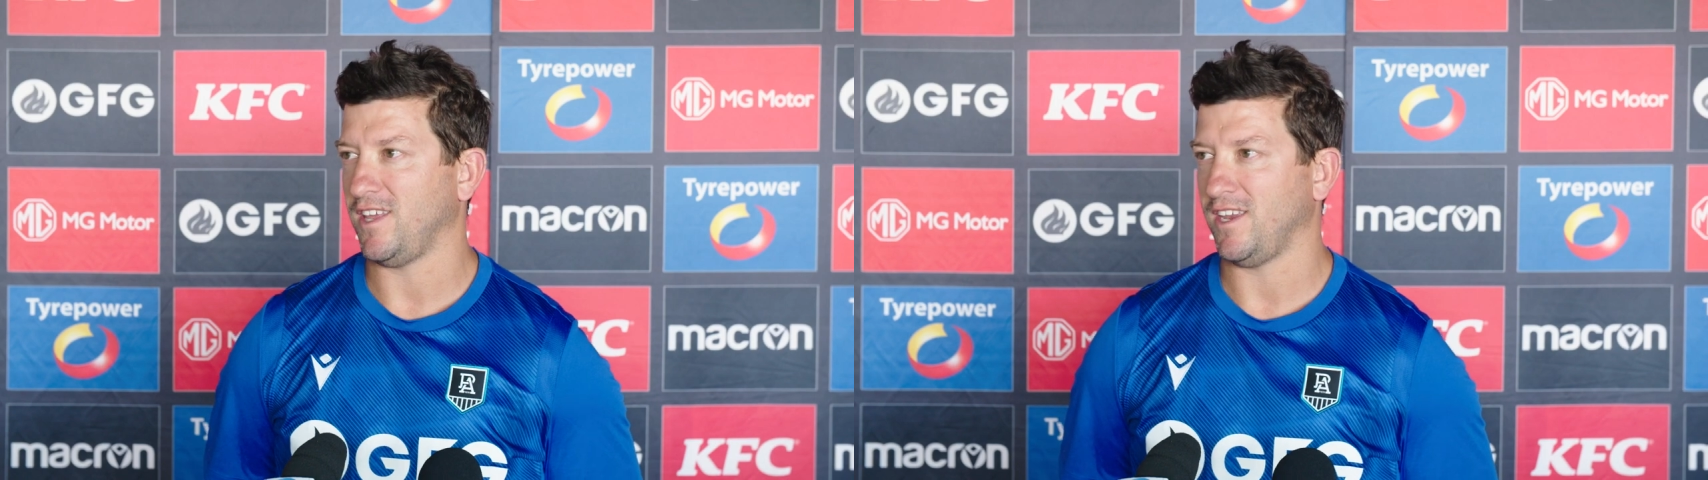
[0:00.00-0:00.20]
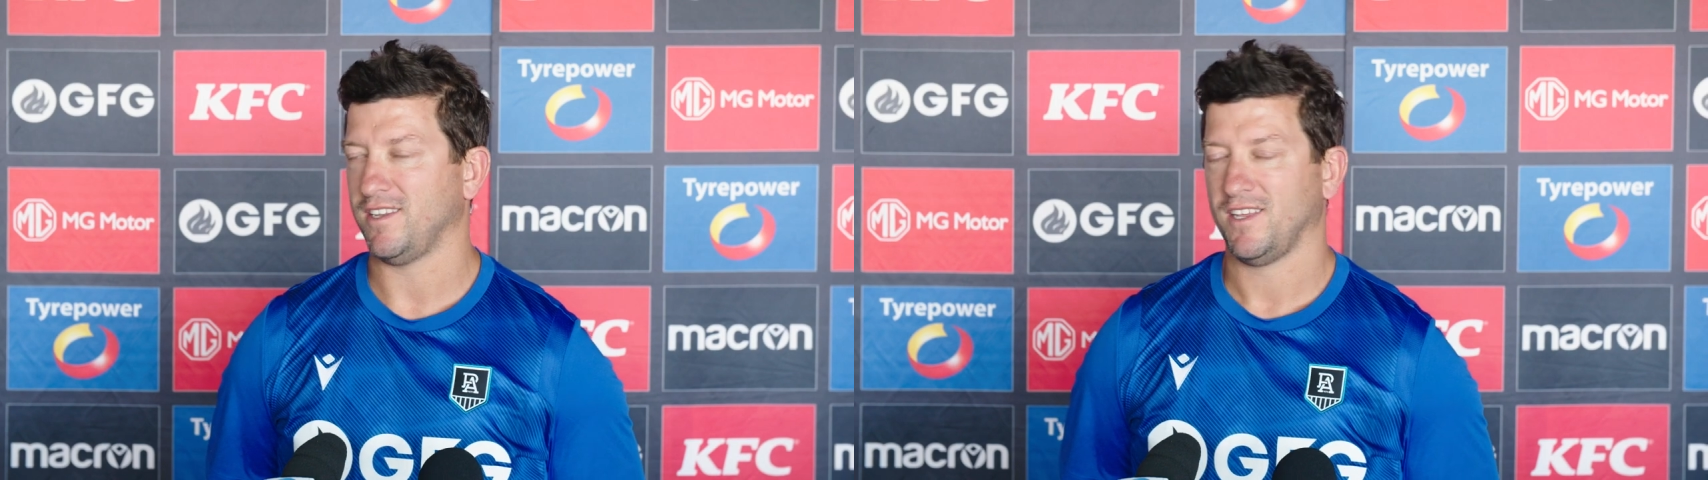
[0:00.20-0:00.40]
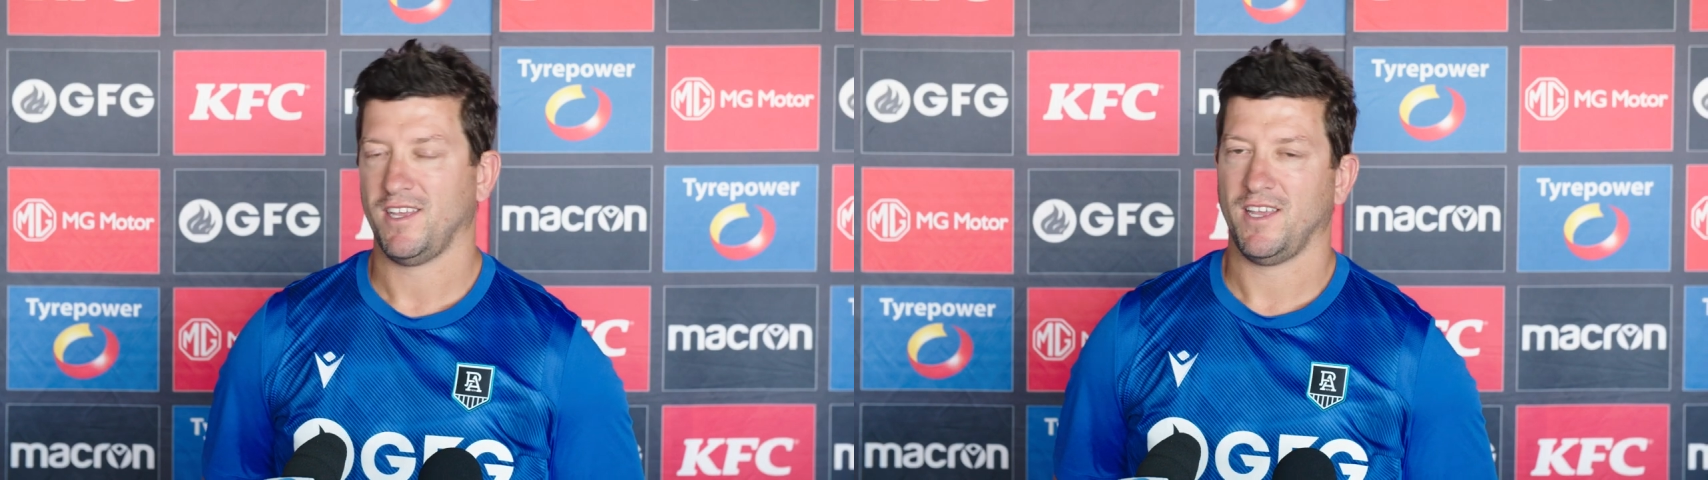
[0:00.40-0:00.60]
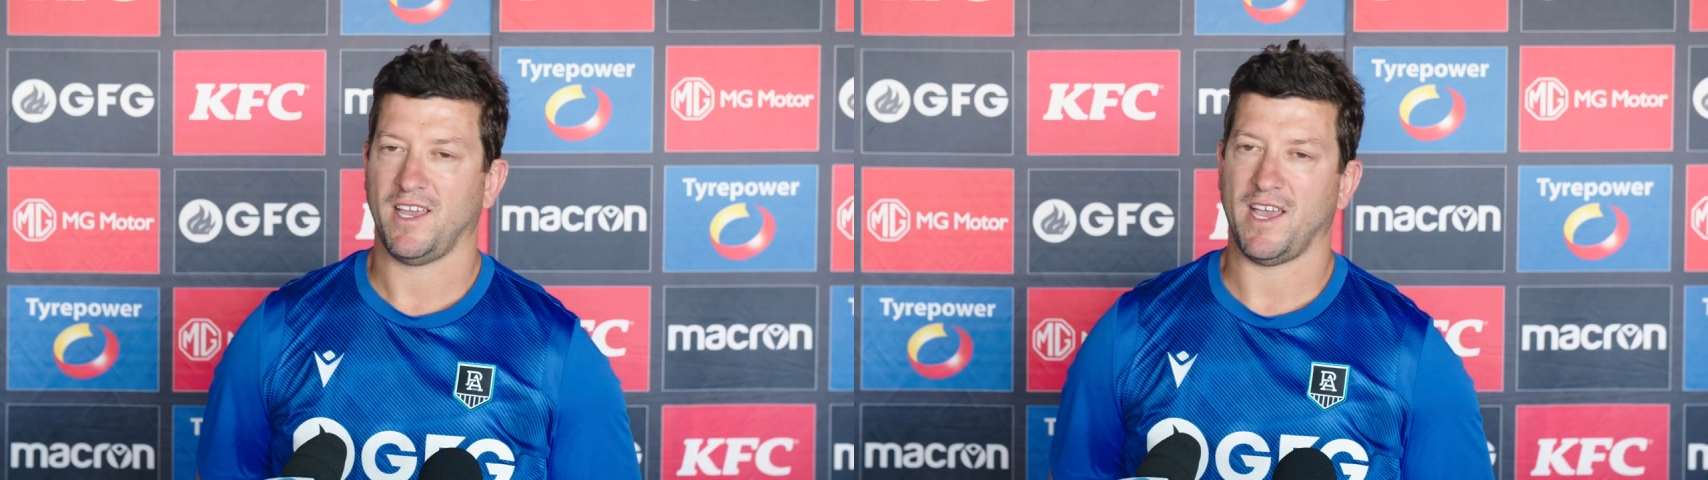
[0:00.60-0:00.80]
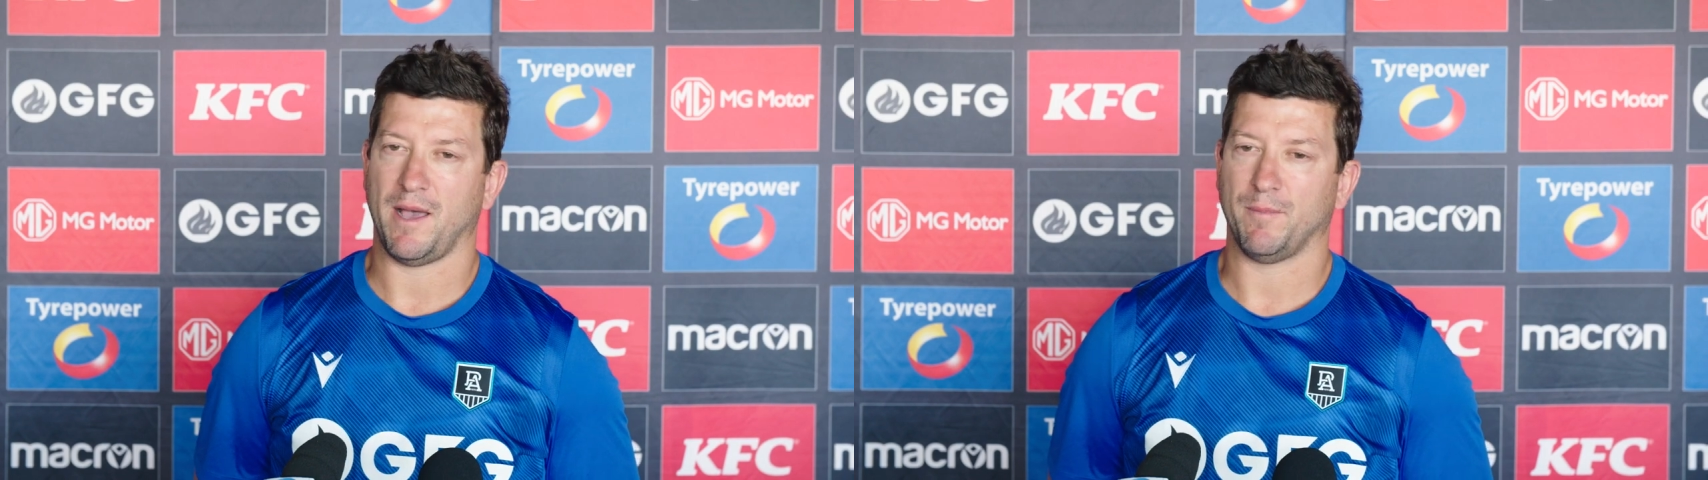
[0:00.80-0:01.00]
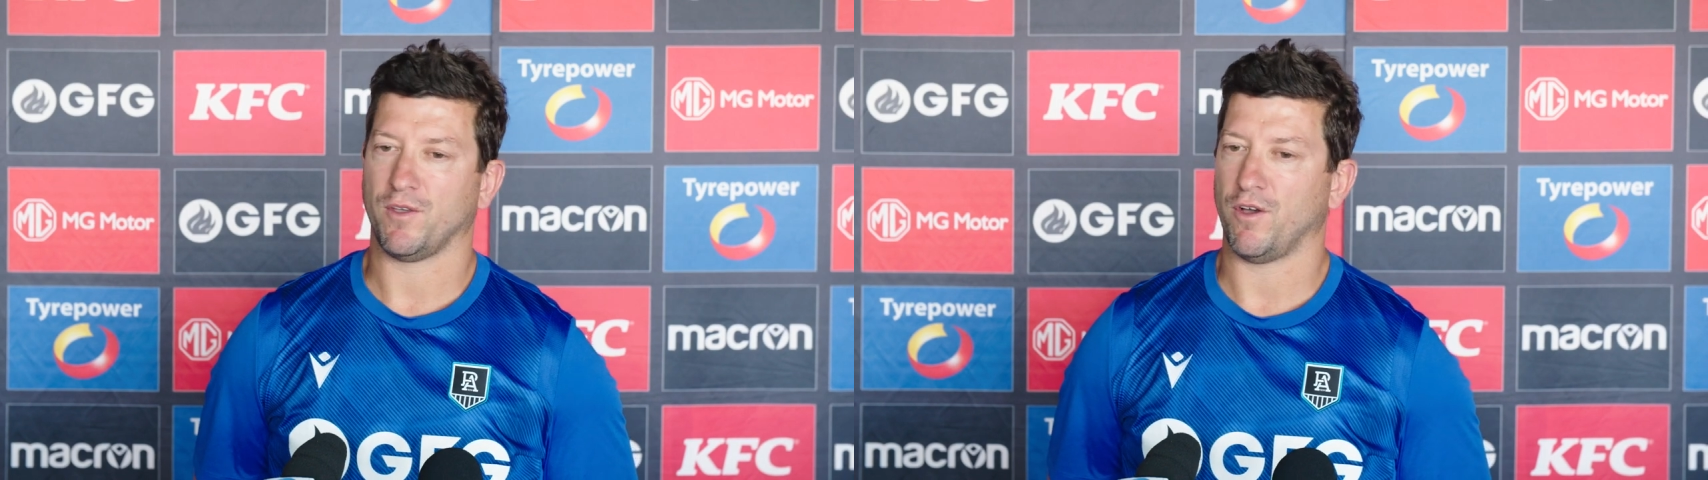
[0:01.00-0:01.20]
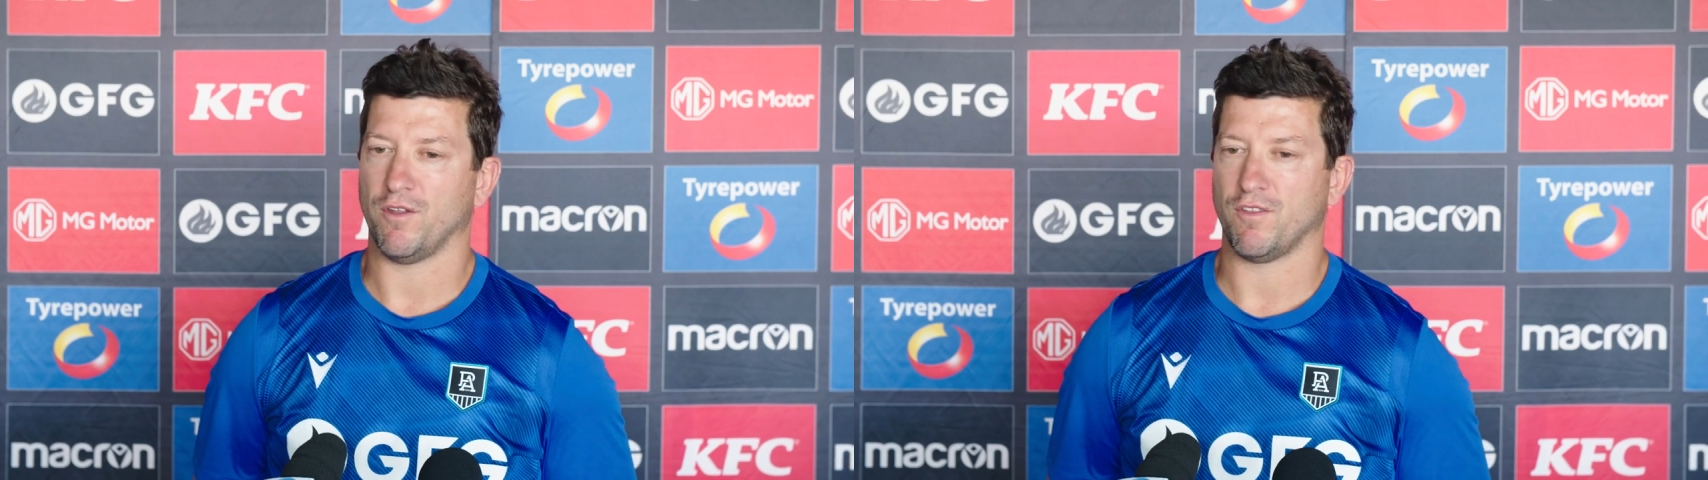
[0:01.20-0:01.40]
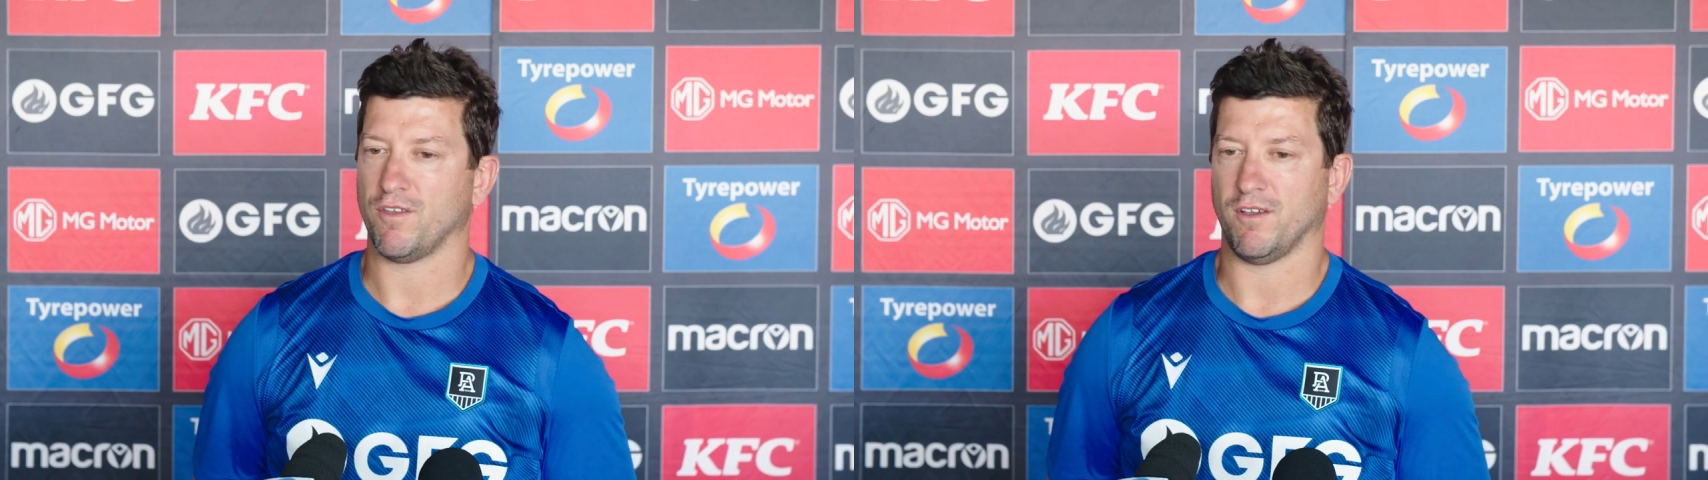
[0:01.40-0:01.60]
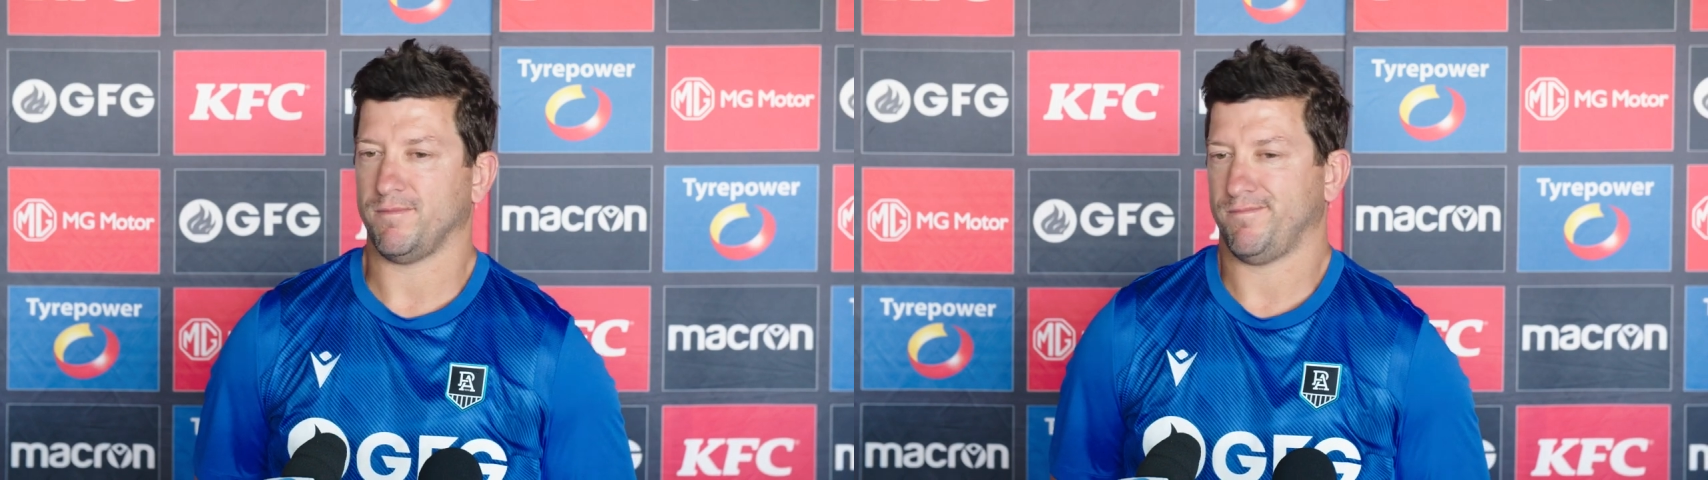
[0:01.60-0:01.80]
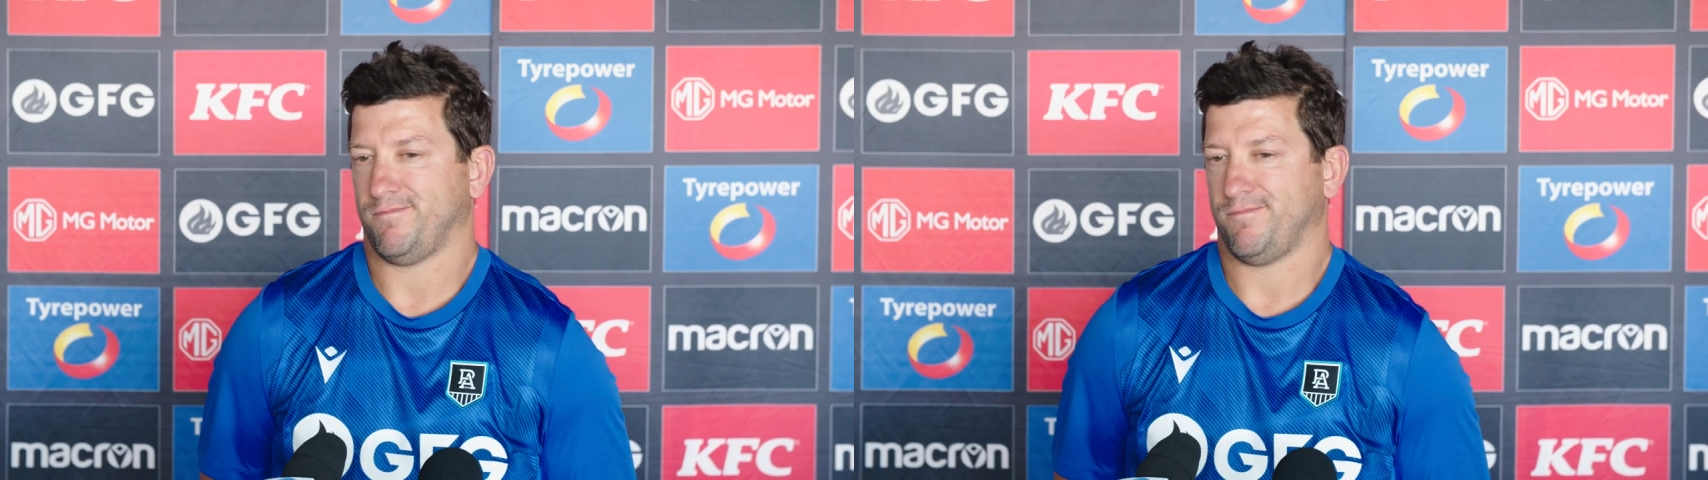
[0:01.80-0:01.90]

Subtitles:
and then Connor's got